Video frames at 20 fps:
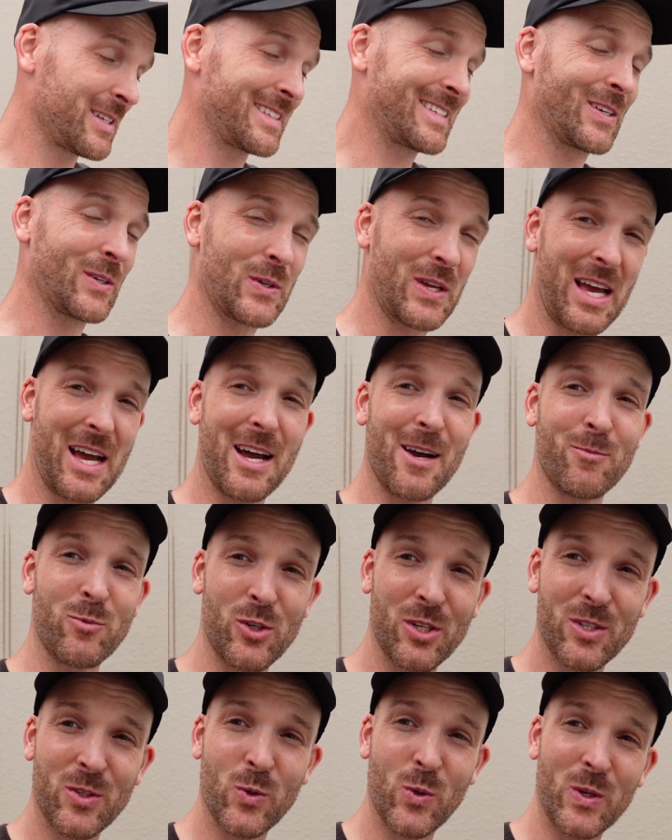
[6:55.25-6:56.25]
So yeah, I'm
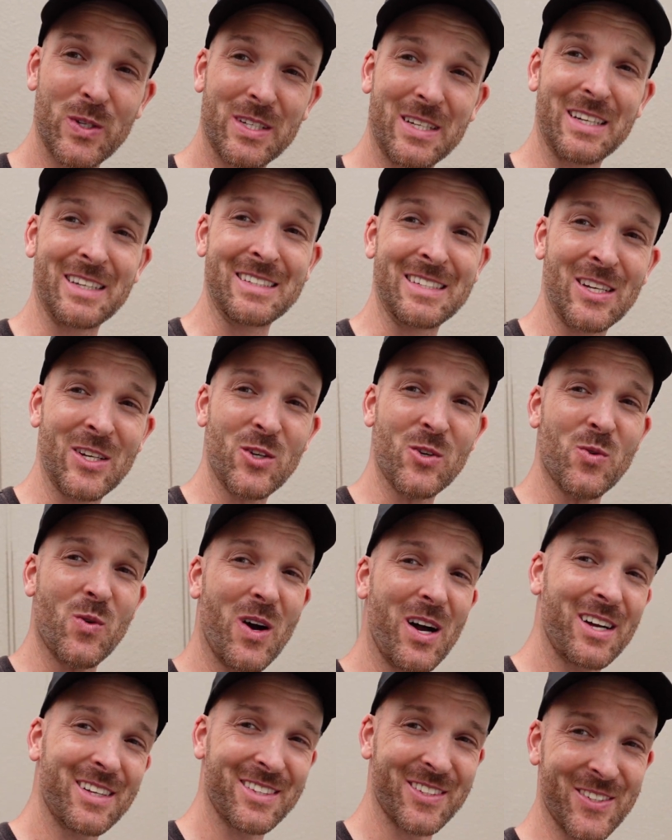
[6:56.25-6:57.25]
just going to continue
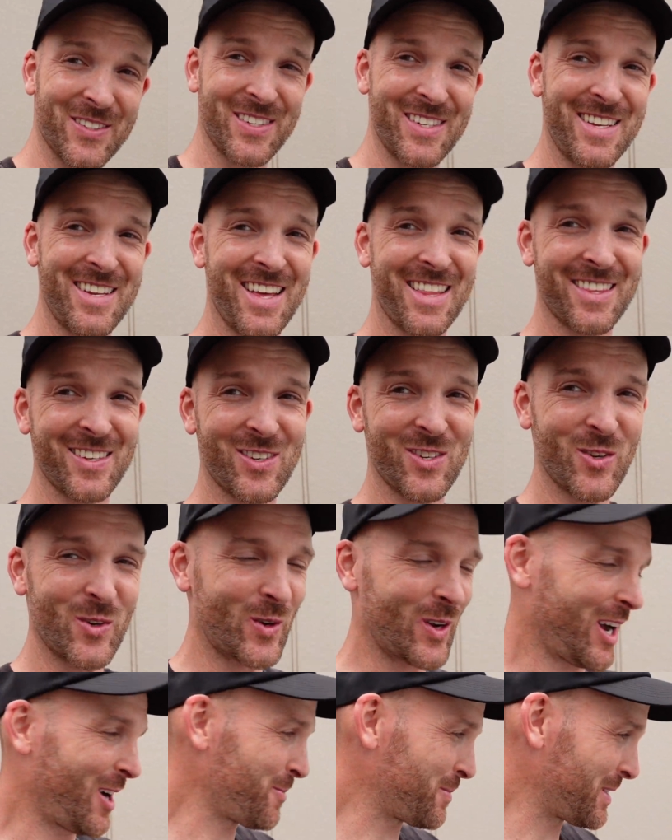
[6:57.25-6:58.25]
on. There's nothing too
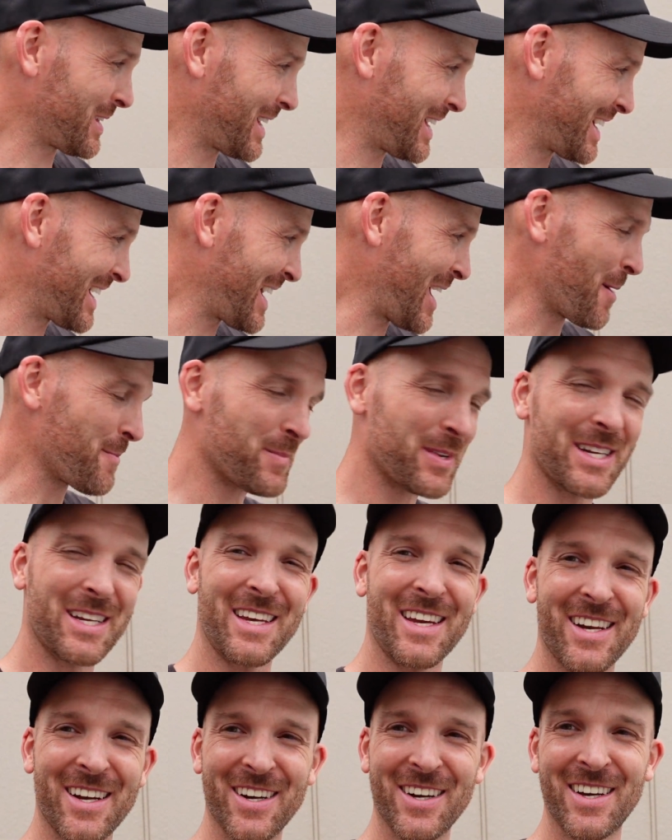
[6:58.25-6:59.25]
complicated happening
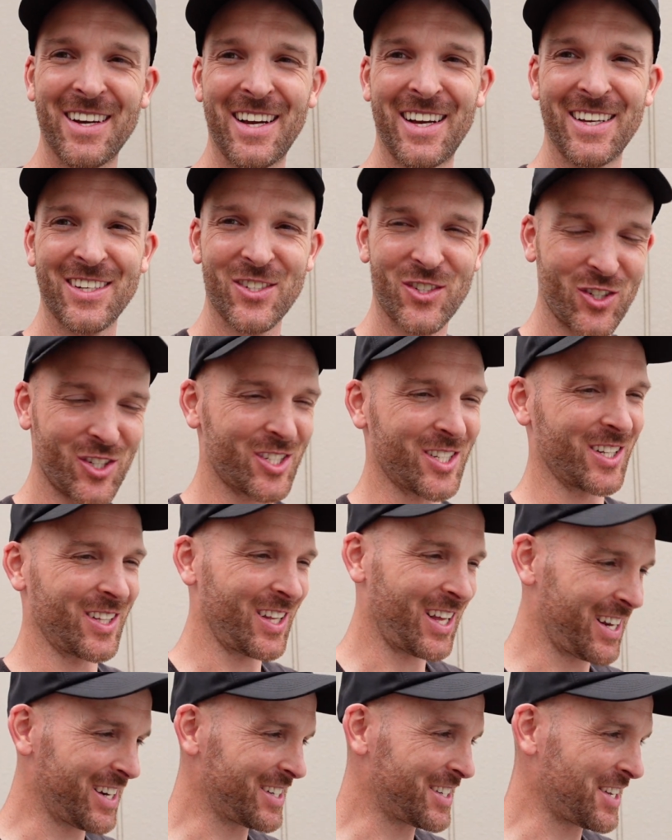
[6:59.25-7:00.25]
here. Just a lot of